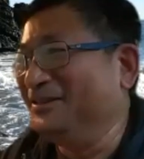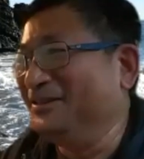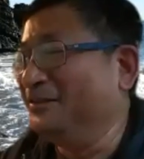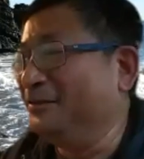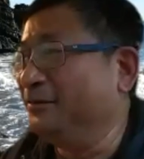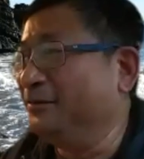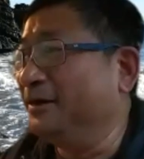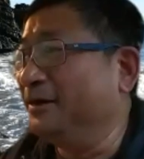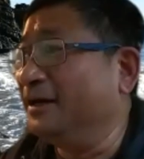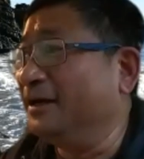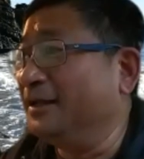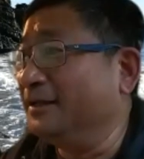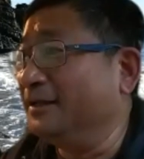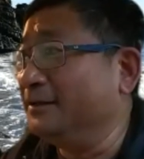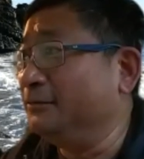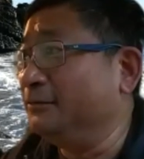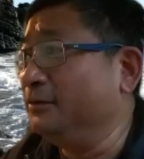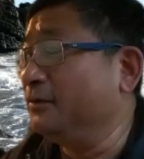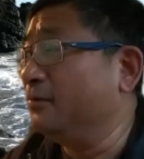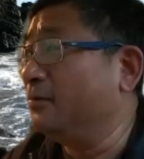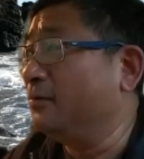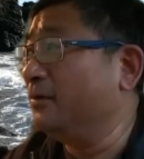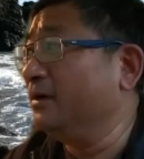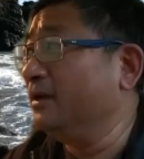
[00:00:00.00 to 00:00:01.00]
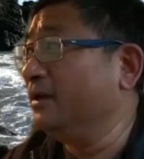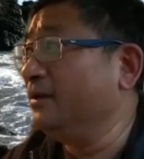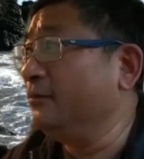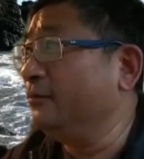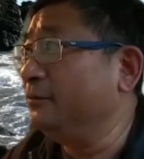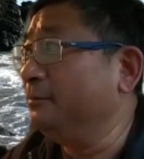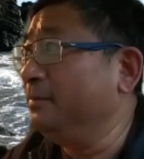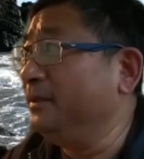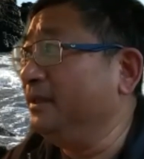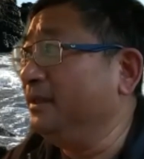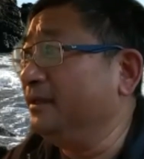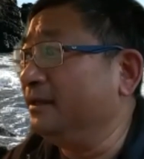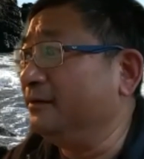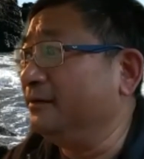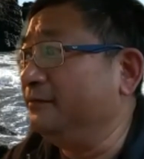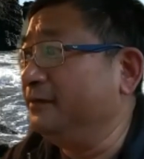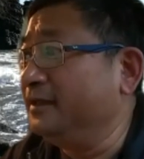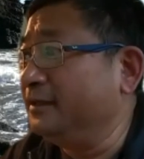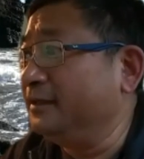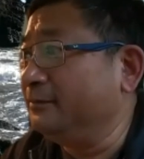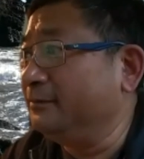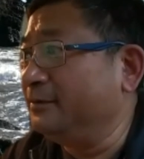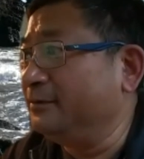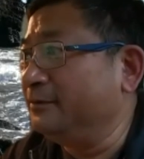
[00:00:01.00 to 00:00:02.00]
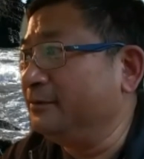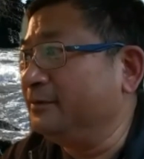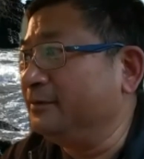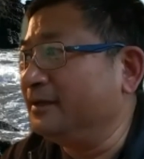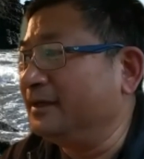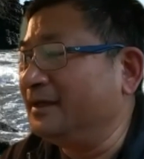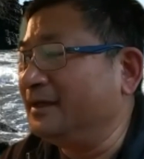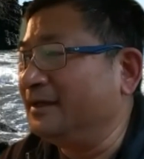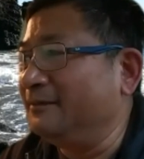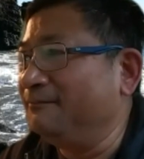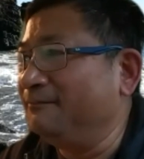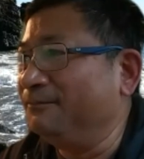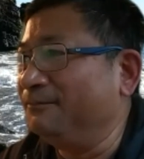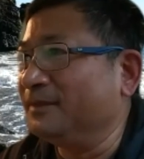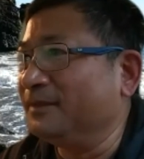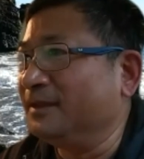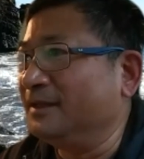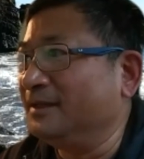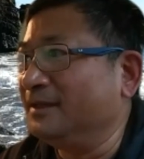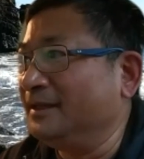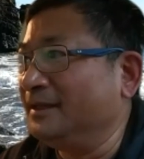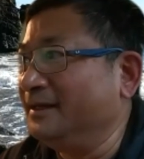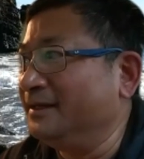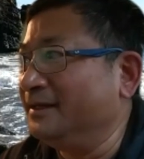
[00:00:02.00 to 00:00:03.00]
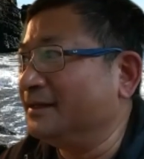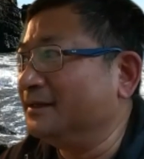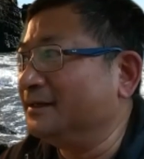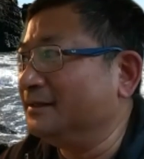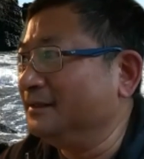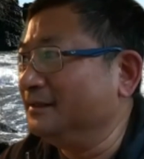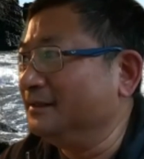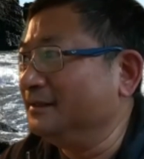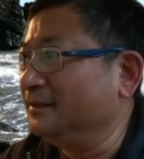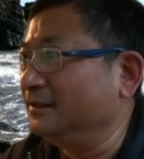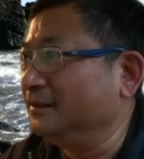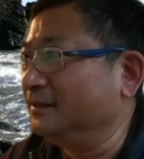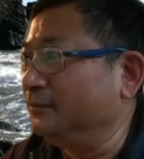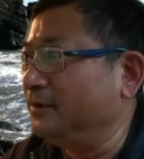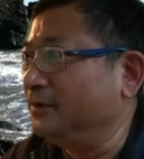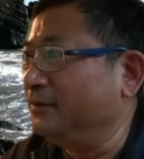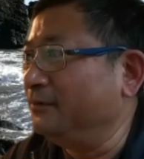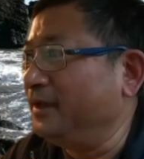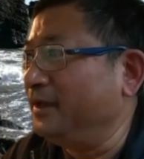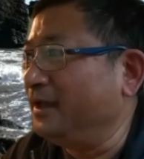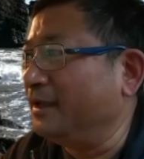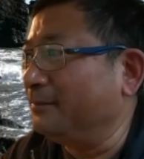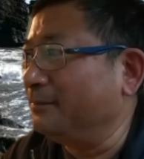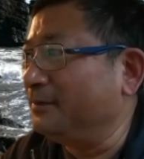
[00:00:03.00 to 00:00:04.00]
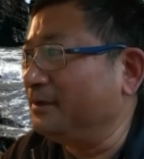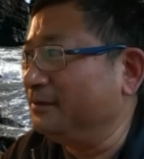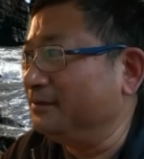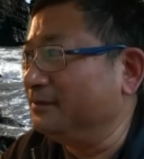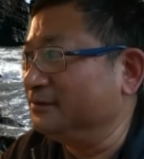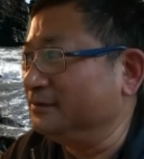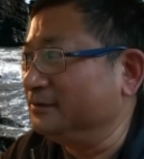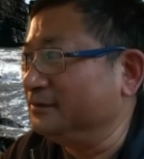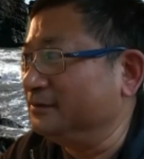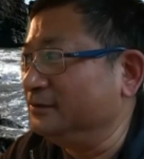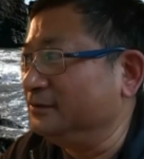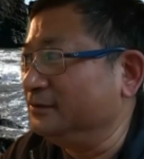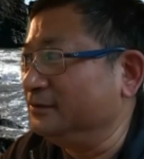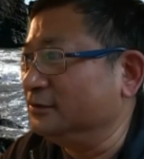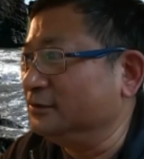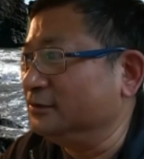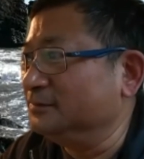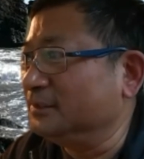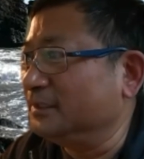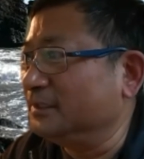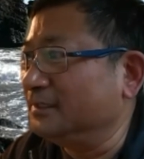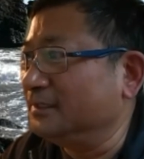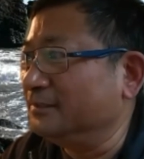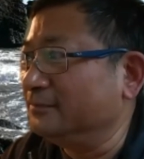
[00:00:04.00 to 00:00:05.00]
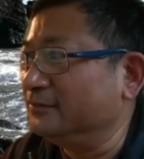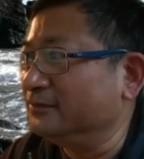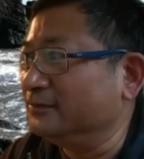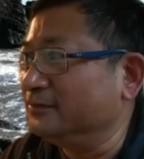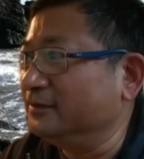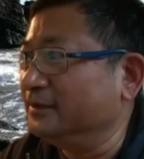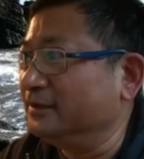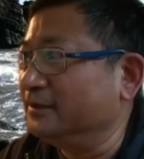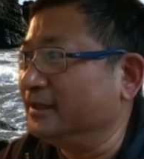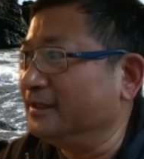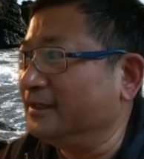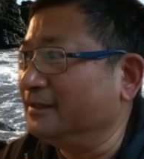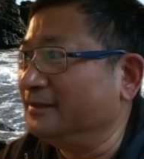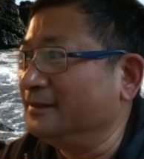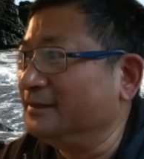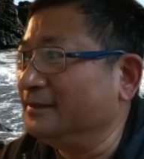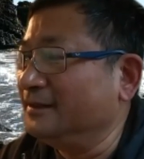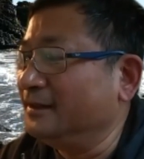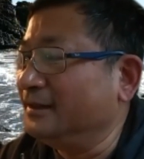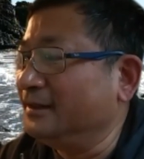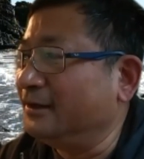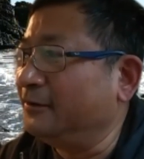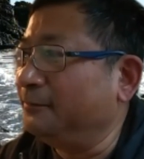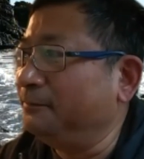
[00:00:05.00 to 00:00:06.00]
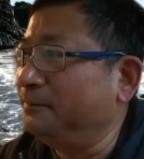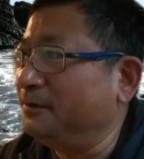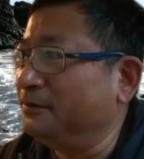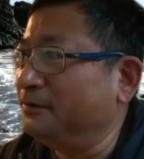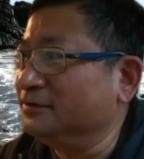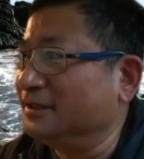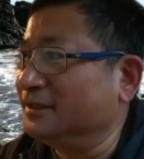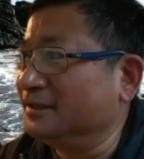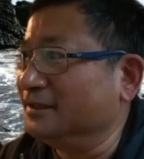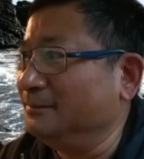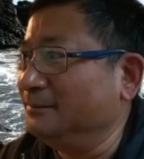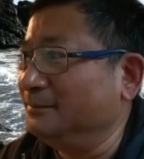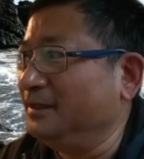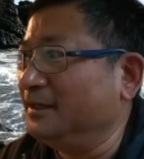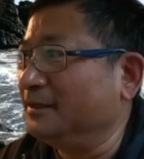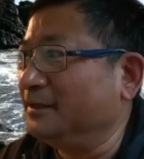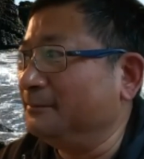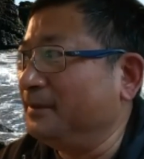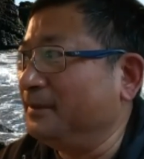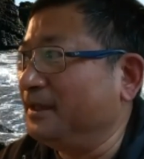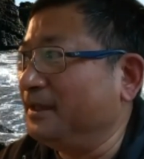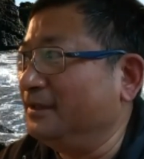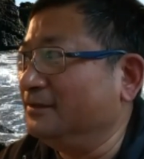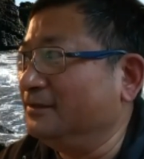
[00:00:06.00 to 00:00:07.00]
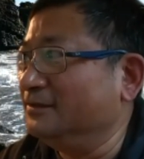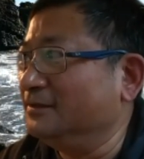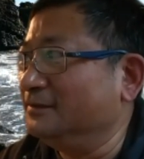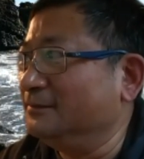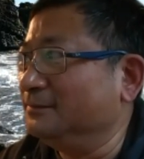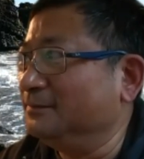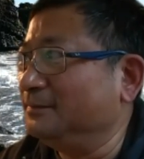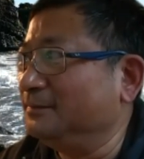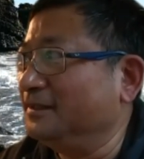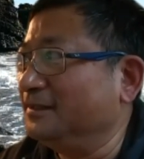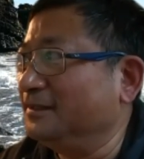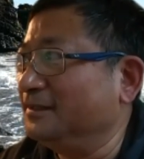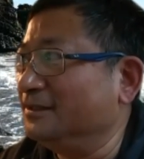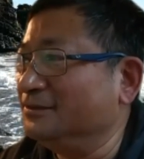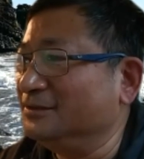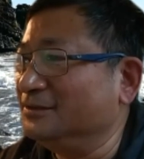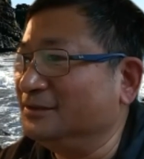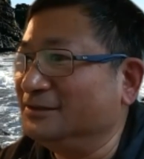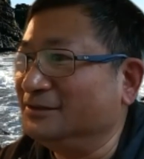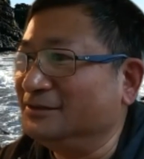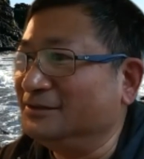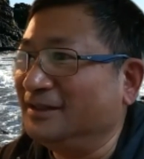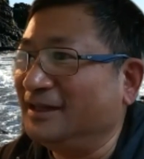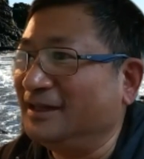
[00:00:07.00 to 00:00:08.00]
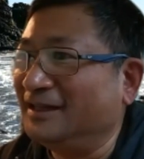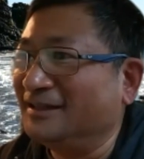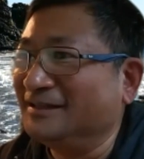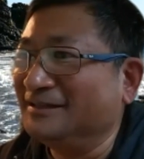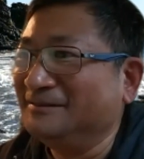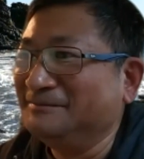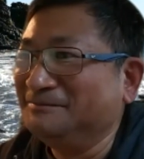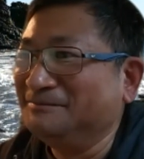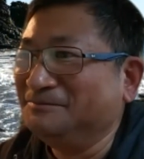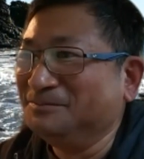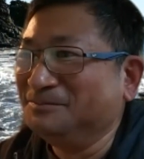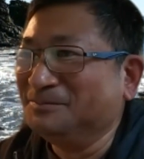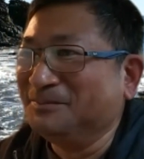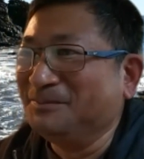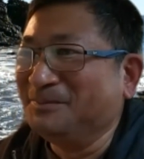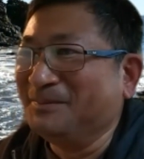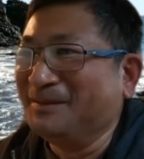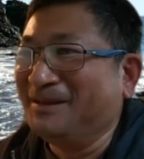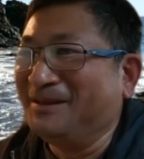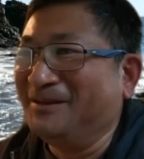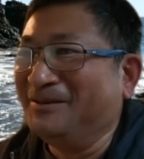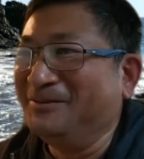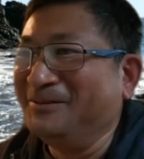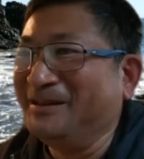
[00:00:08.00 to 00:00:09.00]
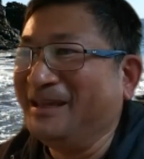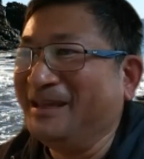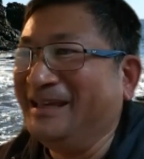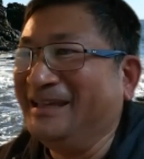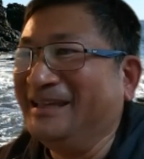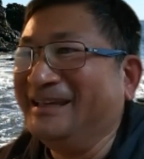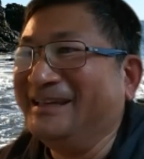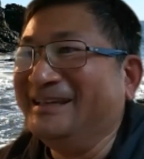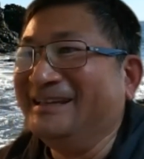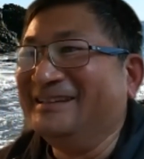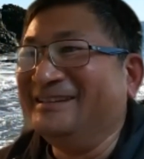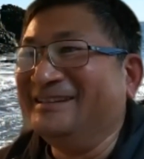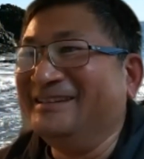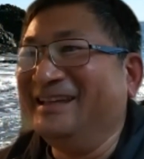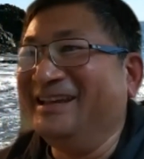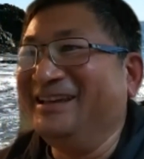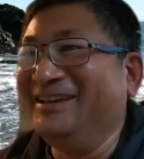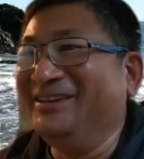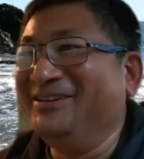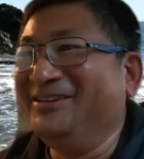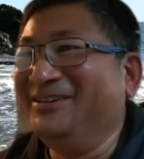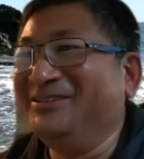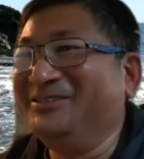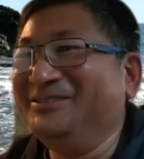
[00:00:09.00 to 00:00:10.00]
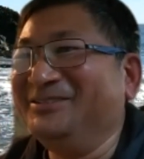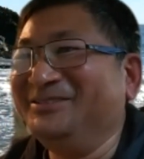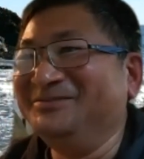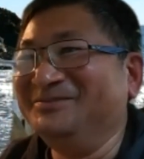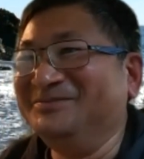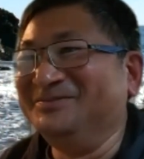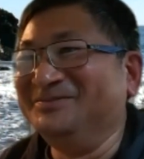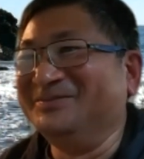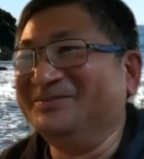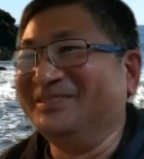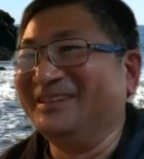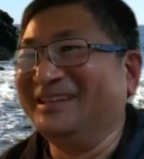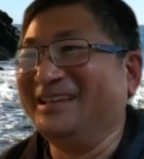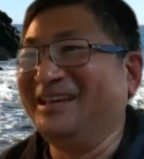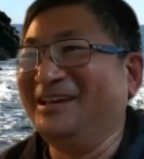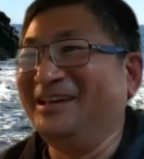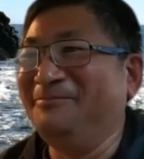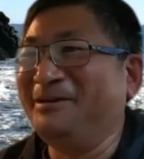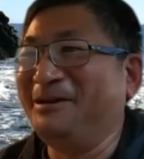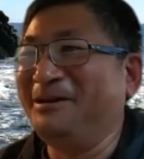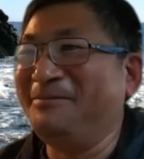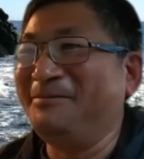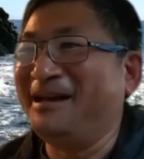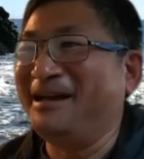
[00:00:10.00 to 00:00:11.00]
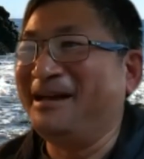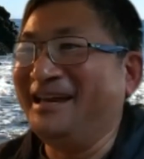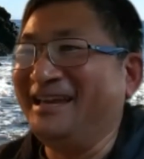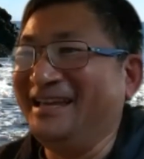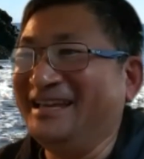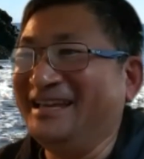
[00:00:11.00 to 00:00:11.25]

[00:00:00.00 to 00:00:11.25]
you. The recording will be available later, when we upload to YouTube channel, so you can, I'll post on the meetup page and pay attention to that. Okay, thank you. Okay, bye-bye.